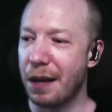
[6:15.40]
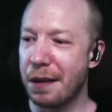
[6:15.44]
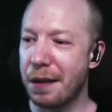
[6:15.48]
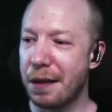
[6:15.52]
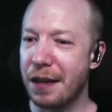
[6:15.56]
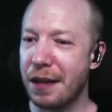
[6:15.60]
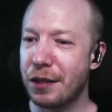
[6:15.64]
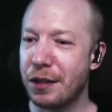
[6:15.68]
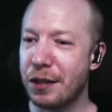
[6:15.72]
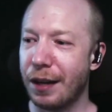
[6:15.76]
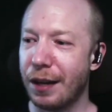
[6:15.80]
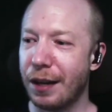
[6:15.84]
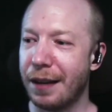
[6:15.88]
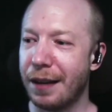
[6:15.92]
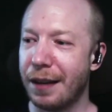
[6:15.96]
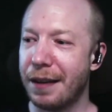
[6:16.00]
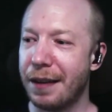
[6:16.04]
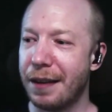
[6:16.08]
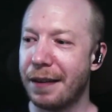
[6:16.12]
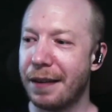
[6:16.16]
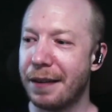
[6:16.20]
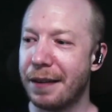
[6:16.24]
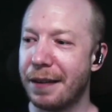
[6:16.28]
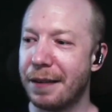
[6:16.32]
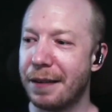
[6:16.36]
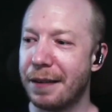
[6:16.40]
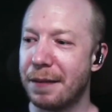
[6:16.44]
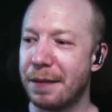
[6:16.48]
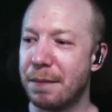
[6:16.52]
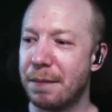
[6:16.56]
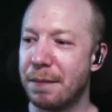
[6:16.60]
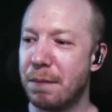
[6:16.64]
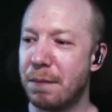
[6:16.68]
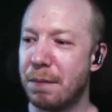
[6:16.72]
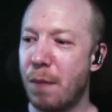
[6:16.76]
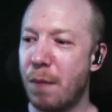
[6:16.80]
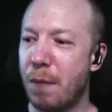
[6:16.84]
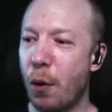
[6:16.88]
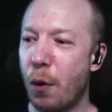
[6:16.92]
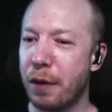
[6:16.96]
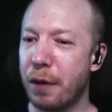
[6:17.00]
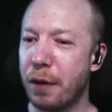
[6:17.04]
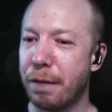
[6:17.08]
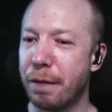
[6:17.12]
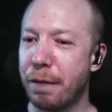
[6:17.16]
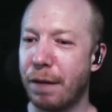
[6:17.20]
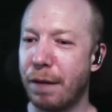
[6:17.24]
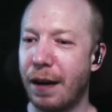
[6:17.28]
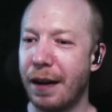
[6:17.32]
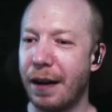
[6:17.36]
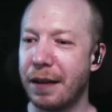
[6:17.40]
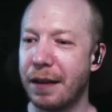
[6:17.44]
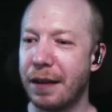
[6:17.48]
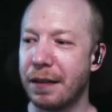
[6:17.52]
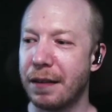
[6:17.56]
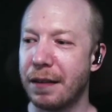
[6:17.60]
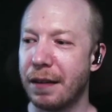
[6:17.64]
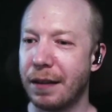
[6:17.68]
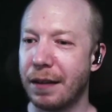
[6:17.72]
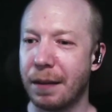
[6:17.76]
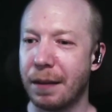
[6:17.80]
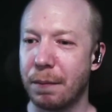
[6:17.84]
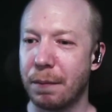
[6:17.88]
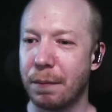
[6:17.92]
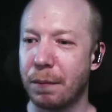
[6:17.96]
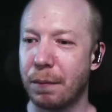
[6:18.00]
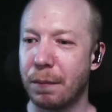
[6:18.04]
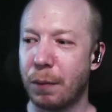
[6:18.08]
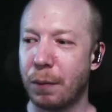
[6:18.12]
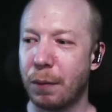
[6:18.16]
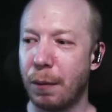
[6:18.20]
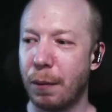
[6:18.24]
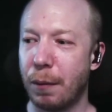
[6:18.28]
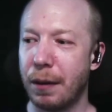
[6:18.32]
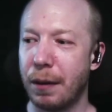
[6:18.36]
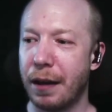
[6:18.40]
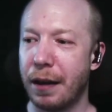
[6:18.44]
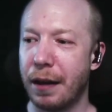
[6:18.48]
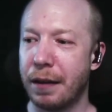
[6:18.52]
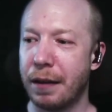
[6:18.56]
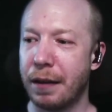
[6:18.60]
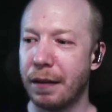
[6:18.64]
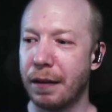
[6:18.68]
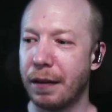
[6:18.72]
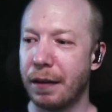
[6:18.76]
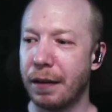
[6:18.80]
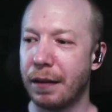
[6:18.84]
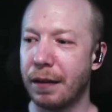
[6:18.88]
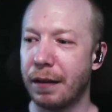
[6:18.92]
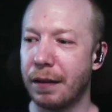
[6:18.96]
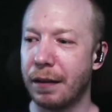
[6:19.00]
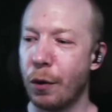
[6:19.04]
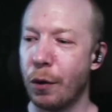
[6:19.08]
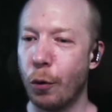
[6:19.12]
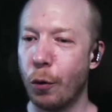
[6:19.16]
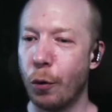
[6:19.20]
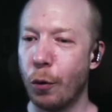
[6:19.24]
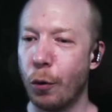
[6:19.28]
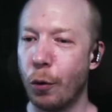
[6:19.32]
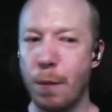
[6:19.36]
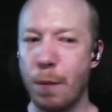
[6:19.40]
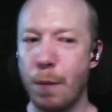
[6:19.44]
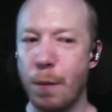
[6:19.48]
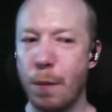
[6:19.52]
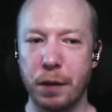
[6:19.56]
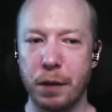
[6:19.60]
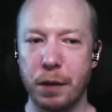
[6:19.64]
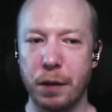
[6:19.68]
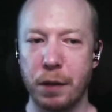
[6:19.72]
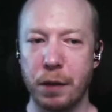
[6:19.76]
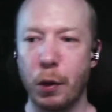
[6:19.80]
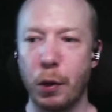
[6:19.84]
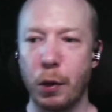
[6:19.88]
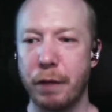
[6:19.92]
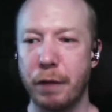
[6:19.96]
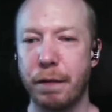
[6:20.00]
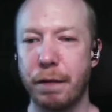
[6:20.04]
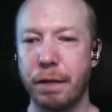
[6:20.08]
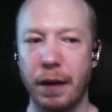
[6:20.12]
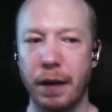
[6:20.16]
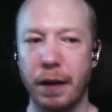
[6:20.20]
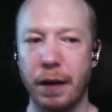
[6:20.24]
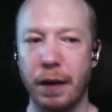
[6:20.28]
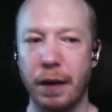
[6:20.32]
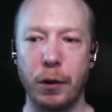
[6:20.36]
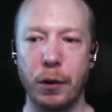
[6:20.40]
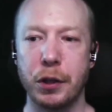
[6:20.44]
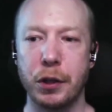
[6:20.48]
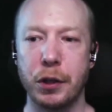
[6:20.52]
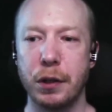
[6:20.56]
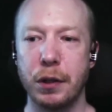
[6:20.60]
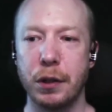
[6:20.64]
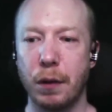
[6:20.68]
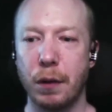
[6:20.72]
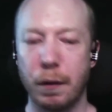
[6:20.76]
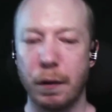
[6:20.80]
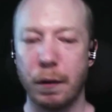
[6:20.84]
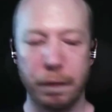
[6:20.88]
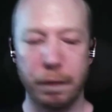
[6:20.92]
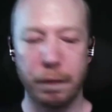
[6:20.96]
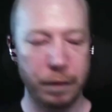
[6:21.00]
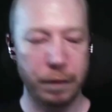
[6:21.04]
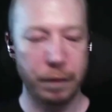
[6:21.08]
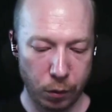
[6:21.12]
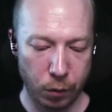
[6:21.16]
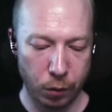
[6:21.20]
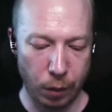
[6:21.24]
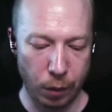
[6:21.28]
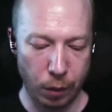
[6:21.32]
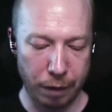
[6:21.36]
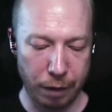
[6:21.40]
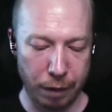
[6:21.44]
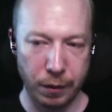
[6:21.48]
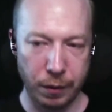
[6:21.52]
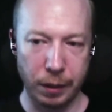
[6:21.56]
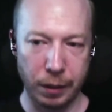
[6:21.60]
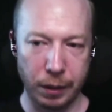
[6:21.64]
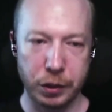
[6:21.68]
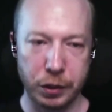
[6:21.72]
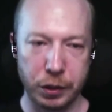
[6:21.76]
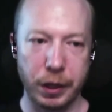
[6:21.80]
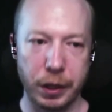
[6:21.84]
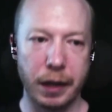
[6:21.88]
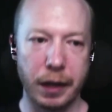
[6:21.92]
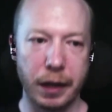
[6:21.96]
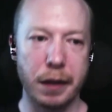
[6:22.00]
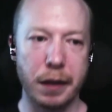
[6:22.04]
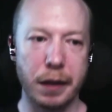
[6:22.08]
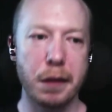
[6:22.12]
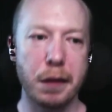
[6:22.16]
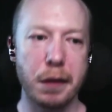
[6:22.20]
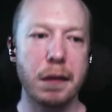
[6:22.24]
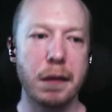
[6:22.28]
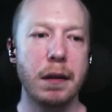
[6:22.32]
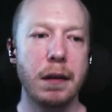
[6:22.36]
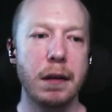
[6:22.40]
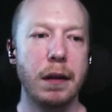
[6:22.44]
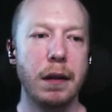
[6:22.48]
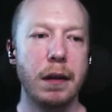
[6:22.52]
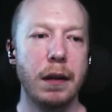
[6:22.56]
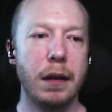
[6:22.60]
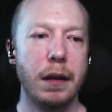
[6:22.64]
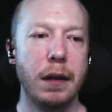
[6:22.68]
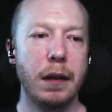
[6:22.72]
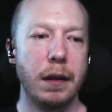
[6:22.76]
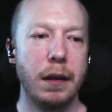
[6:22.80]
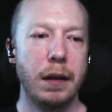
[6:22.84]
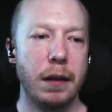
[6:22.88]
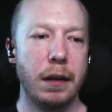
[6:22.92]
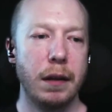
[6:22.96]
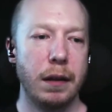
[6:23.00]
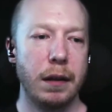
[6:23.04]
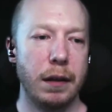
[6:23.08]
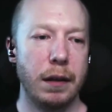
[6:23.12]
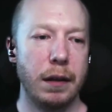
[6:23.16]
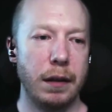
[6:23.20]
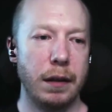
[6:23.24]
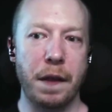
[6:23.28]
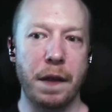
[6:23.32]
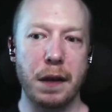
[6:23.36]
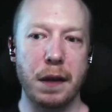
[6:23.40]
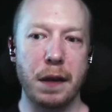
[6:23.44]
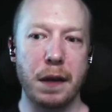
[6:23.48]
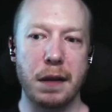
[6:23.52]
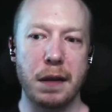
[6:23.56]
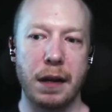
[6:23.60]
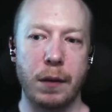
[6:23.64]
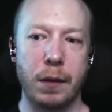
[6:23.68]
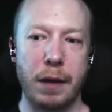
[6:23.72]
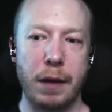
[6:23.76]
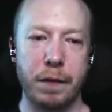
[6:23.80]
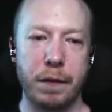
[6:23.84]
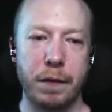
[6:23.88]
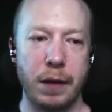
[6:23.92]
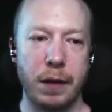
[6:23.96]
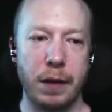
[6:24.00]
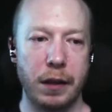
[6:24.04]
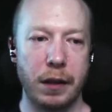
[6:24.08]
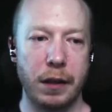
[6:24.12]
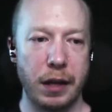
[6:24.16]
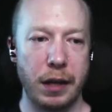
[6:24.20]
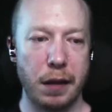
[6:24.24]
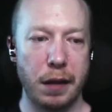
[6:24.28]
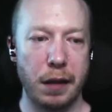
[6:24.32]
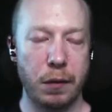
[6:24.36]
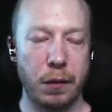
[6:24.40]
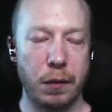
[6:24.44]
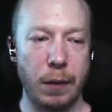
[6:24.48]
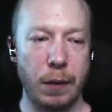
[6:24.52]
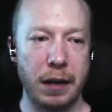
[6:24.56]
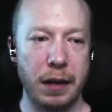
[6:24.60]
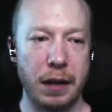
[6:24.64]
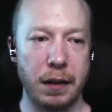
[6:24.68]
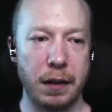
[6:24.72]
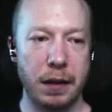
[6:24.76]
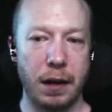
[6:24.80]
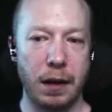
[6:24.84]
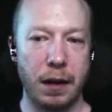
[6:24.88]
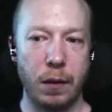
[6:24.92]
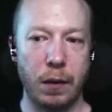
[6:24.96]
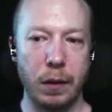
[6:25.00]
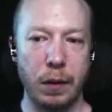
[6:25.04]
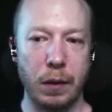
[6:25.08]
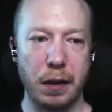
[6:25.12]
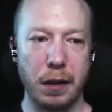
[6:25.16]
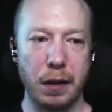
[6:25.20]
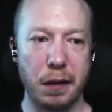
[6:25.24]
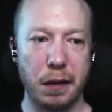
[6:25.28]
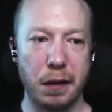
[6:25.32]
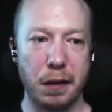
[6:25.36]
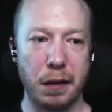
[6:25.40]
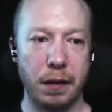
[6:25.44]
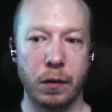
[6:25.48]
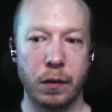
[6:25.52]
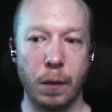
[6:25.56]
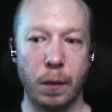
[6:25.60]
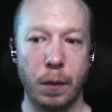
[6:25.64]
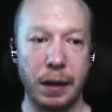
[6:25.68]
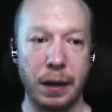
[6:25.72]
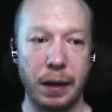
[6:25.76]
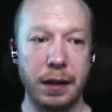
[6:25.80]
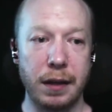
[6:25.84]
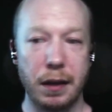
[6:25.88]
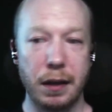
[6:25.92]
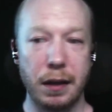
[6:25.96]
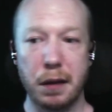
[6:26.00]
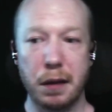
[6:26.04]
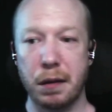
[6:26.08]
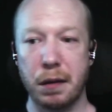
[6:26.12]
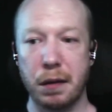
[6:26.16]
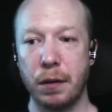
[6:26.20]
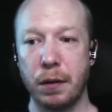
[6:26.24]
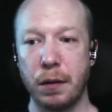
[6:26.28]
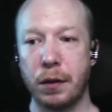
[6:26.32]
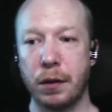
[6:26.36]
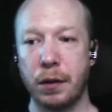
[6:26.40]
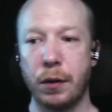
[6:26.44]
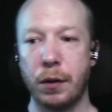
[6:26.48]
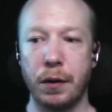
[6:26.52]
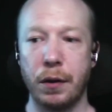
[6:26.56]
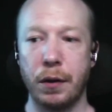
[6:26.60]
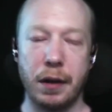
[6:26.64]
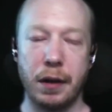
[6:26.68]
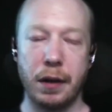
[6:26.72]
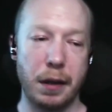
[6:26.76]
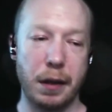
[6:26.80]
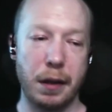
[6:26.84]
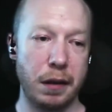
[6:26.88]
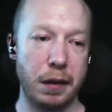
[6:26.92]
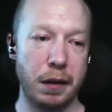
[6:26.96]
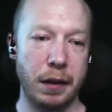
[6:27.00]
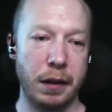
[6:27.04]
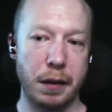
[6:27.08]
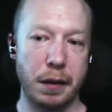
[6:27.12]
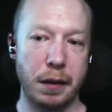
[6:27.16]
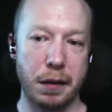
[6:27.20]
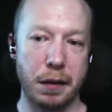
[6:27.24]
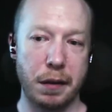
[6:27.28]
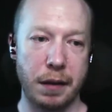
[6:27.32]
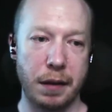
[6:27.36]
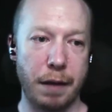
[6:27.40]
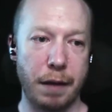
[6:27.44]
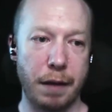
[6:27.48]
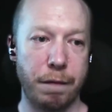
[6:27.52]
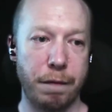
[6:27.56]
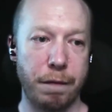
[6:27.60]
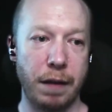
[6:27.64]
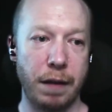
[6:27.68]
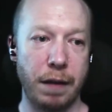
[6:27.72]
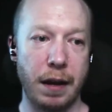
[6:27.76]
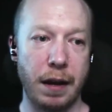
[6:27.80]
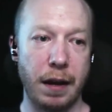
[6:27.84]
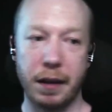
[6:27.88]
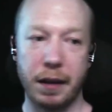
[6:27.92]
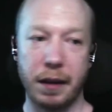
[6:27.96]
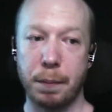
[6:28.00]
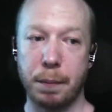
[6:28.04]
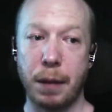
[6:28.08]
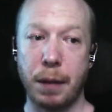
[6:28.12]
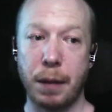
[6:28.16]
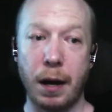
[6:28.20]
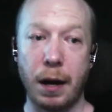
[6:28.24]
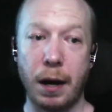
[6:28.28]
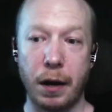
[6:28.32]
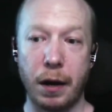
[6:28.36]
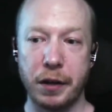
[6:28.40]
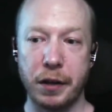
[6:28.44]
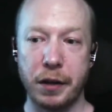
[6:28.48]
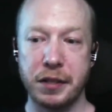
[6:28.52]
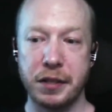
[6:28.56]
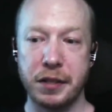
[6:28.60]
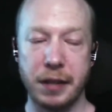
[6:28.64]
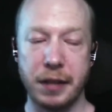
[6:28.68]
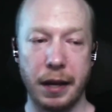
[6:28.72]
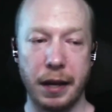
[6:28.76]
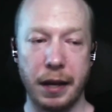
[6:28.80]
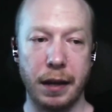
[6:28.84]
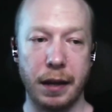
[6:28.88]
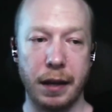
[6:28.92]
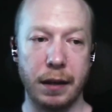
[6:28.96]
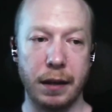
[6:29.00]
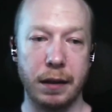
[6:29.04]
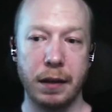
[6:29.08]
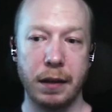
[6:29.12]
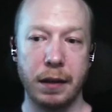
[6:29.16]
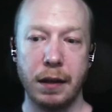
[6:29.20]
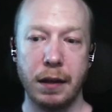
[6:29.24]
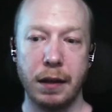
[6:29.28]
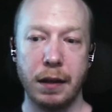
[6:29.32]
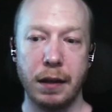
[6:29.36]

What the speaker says: essentially a modified, like probably like a code modified version of GraphQL.js. The thing with GraphQL.js right now is completely synchronous and stuff like parsing,